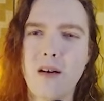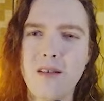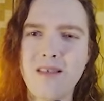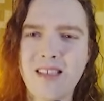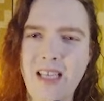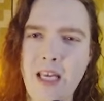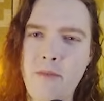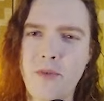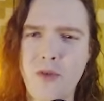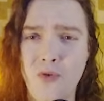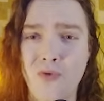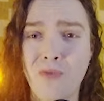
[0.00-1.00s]
all seem
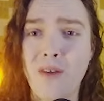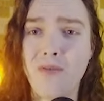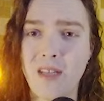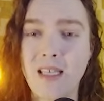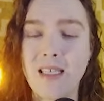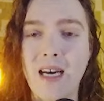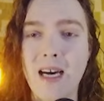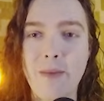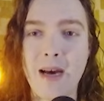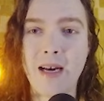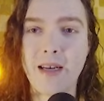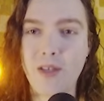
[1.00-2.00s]
to roughly tie
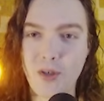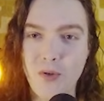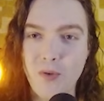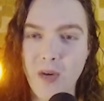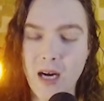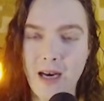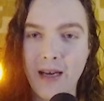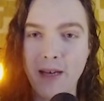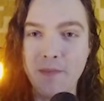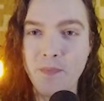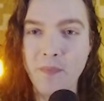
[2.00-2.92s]
back to Gaia.